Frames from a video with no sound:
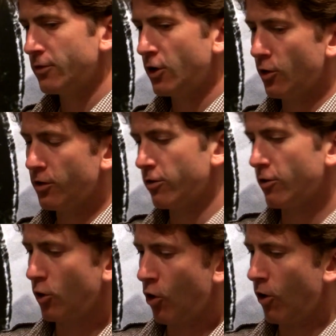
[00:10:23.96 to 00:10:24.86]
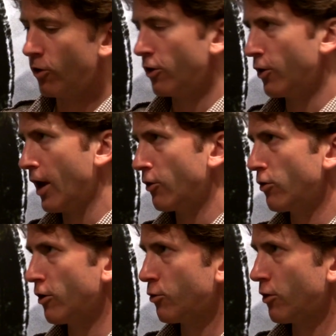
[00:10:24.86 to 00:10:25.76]
you know, this is a little harder. You can't do
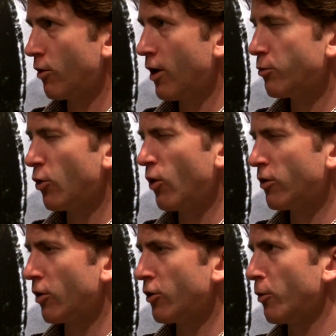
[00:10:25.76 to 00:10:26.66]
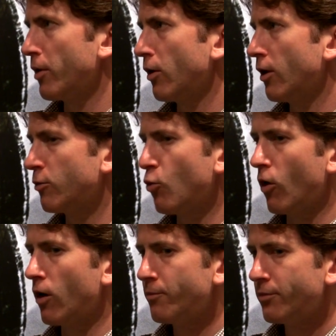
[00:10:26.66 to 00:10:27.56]
this with a race, but only it's a little bit. It's
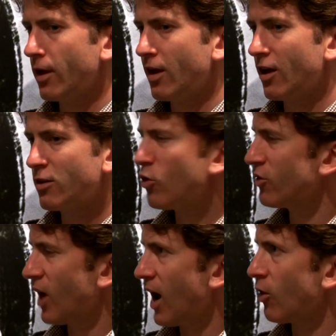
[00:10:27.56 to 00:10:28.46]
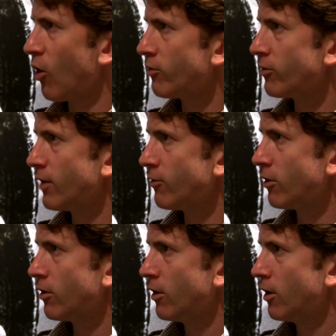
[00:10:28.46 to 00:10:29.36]
more, it's more dialogue
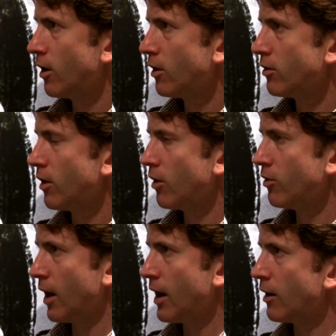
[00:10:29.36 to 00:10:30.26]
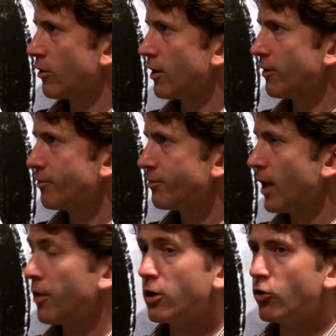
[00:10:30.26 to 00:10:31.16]
flavor than anything. Yeah.
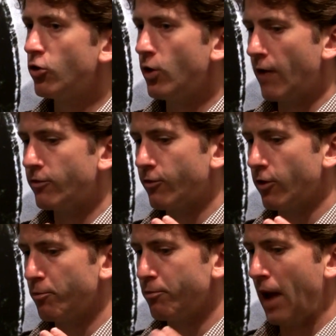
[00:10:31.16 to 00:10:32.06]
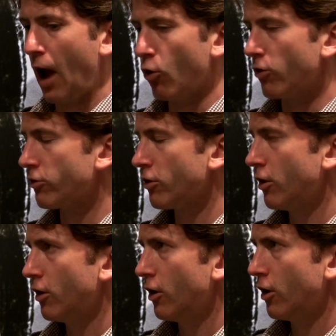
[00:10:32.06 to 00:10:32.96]
And then you do have different powers
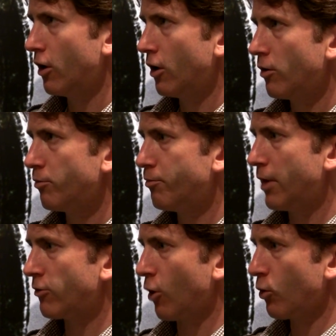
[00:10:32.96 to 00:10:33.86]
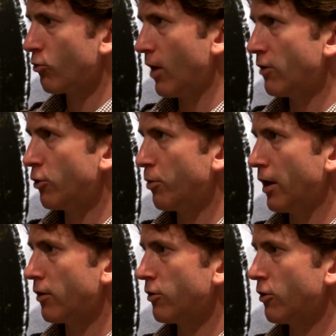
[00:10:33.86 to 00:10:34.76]
based on which race you
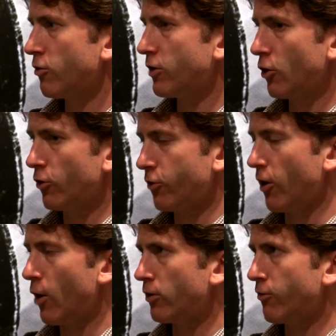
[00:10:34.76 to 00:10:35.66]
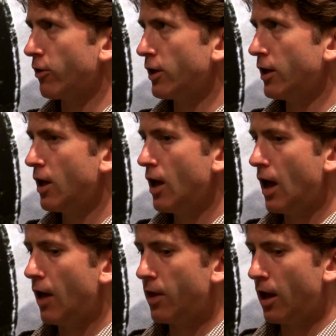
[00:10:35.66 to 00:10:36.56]
pick. So your skills start out differently,
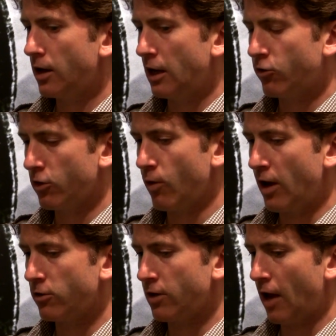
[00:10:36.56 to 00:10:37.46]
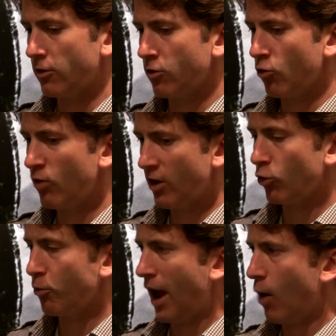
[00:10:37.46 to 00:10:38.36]
and then each of the races has its own
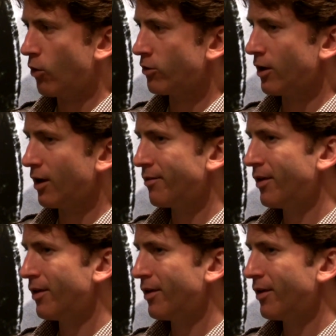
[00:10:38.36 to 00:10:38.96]
racial powers, like